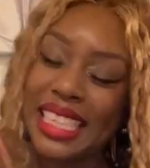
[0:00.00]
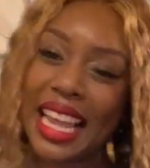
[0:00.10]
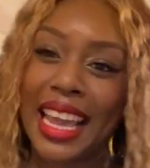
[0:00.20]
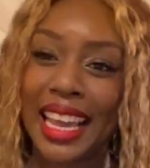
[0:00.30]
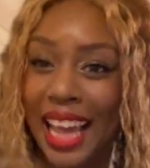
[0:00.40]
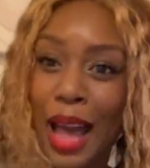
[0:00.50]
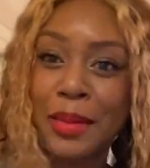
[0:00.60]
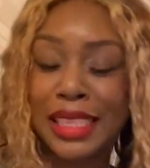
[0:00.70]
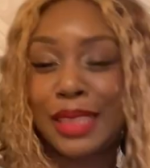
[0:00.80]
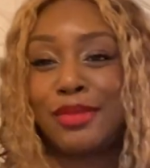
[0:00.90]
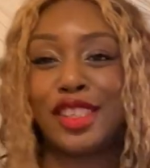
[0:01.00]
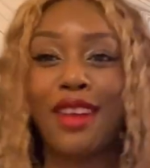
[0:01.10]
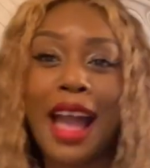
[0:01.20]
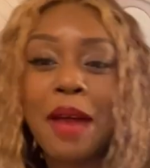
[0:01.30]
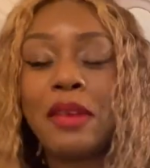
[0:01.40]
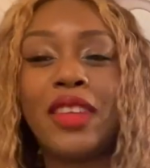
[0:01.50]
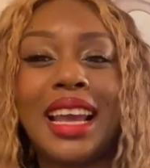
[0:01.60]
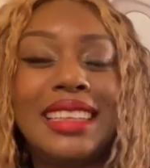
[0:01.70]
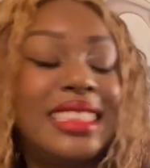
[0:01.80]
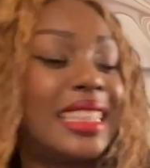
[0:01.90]
Like, comment, subscribe. I feel
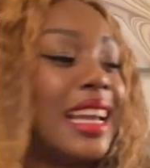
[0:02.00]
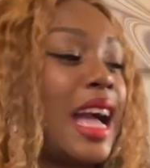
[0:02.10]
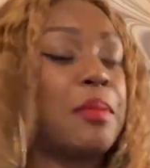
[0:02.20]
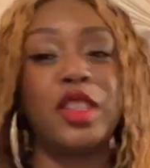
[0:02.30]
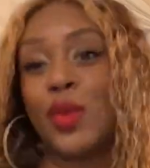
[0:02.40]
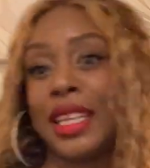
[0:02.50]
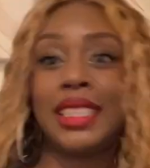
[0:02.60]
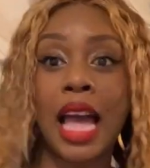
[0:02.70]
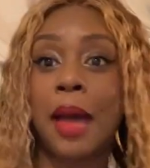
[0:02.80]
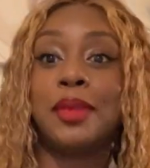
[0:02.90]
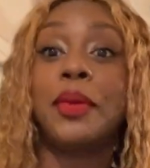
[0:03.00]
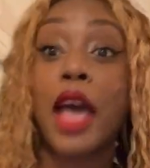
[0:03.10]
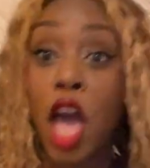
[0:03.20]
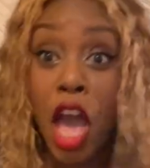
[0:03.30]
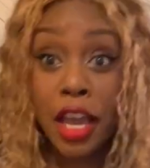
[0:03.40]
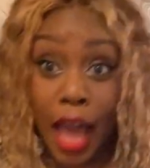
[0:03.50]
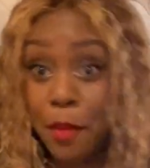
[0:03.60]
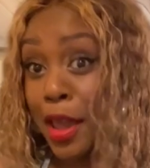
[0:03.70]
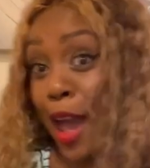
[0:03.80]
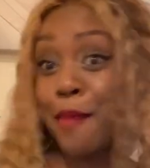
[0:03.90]
like I just said comment 20 times, but
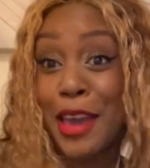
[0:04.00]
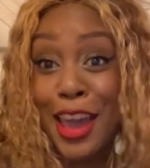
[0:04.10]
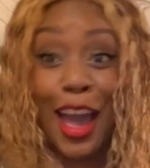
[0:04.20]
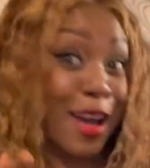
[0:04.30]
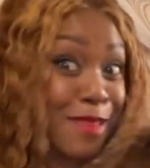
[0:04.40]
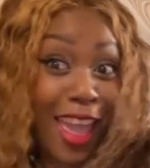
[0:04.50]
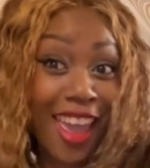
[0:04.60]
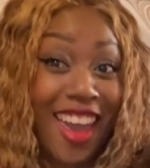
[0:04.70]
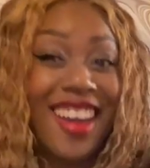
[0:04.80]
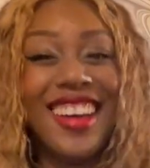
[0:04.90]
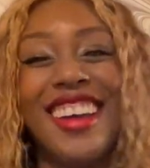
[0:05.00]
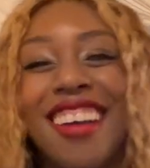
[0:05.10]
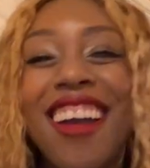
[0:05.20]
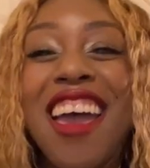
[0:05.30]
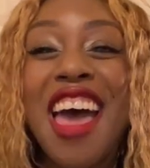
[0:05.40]
comment, comment, comment.